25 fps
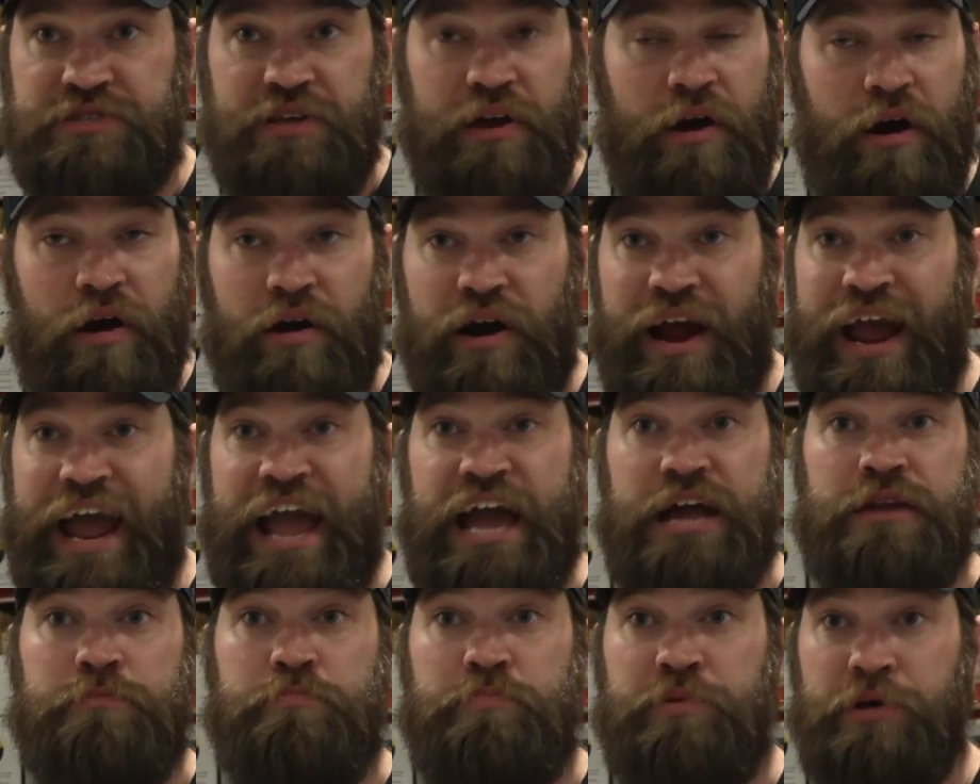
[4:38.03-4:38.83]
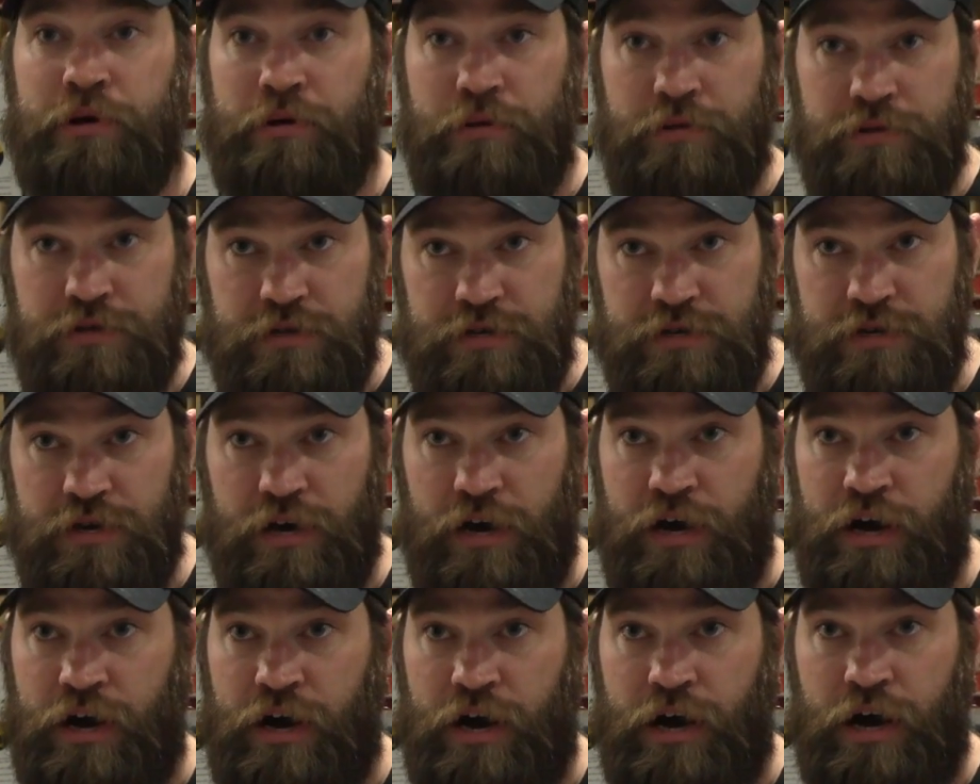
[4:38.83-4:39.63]
They are hand built,
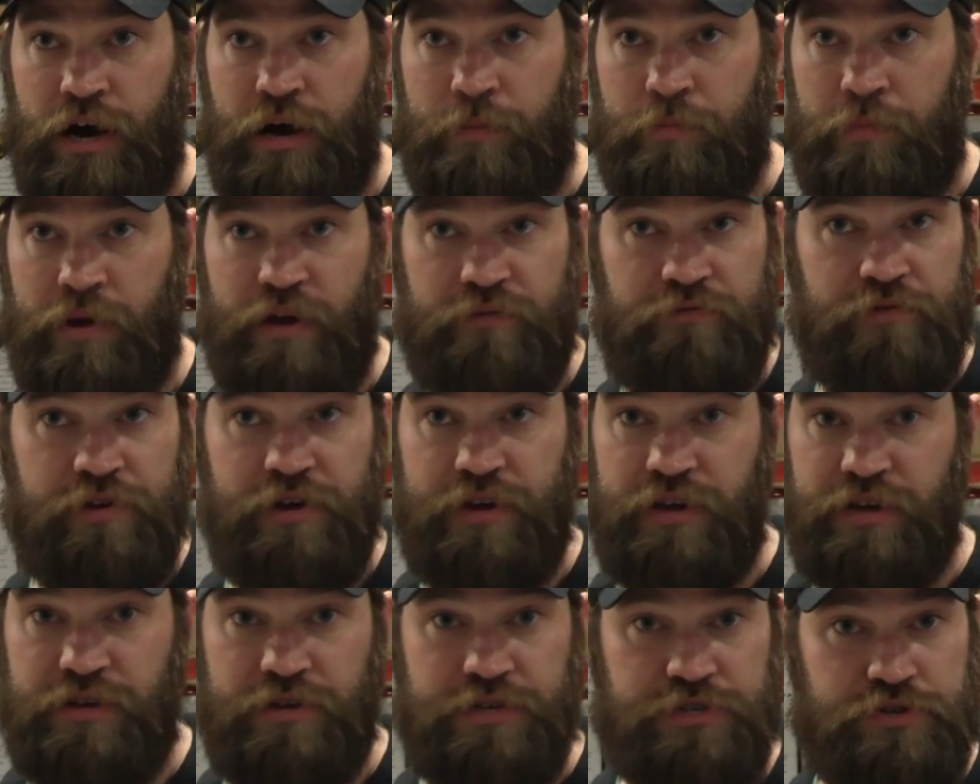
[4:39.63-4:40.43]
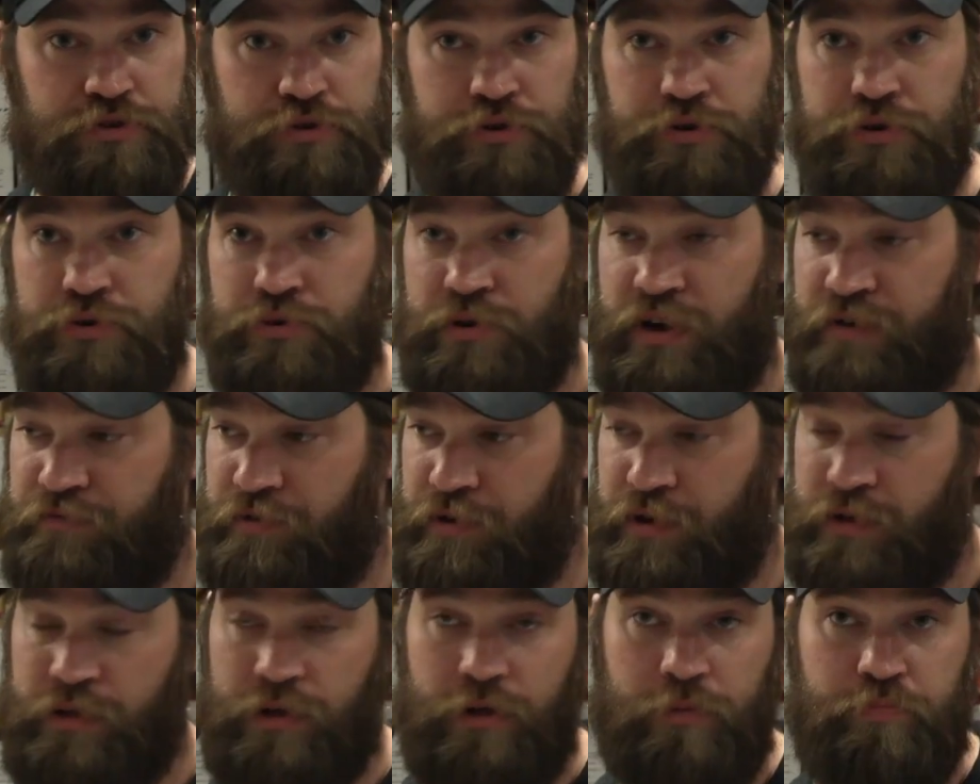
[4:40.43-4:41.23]
every screw,
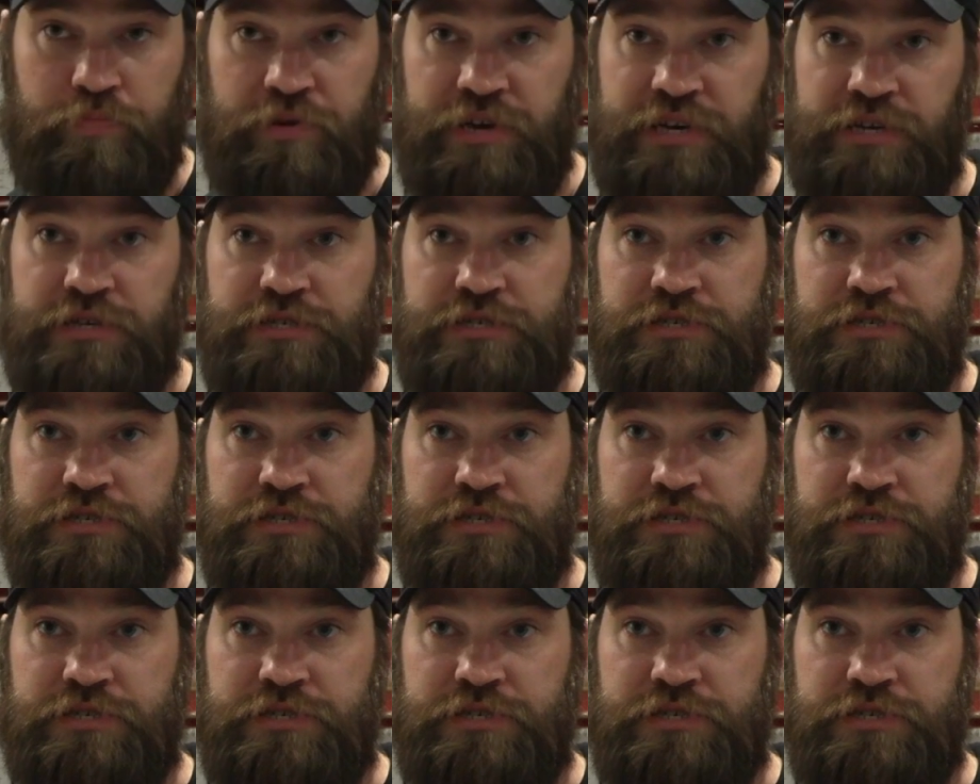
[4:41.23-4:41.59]
every little piece.